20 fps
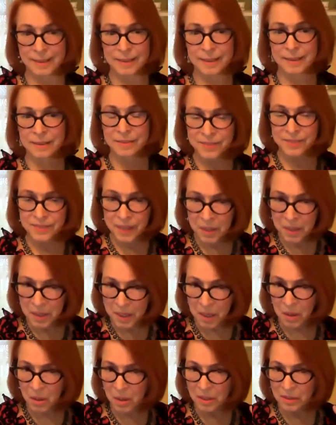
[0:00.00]
It's very
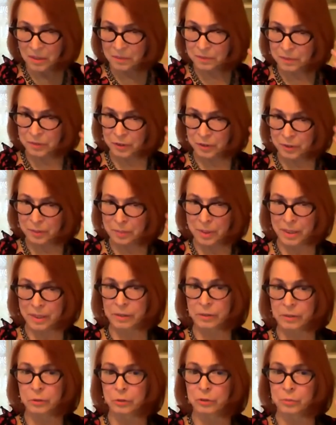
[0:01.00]
hard for
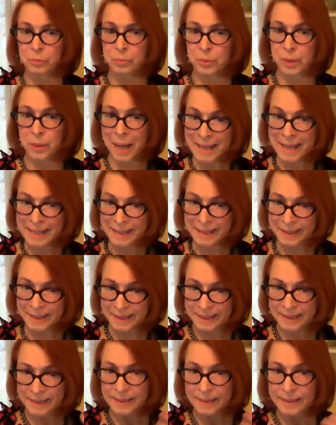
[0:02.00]
somebody whose brain